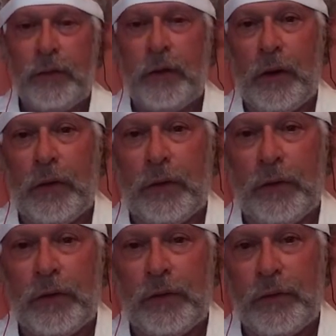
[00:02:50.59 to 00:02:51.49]
So
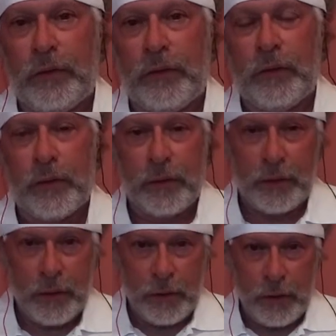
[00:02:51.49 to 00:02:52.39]
this is
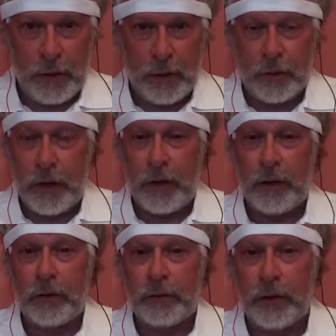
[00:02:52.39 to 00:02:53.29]
a great
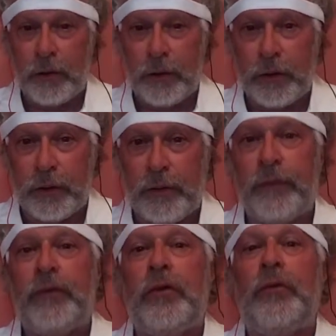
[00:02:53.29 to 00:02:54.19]

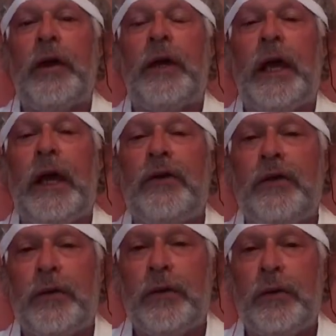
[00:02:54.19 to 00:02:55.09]
alternative to
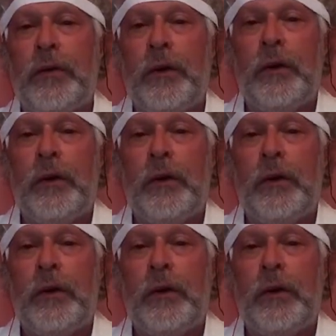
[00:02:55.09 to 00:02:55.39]
medication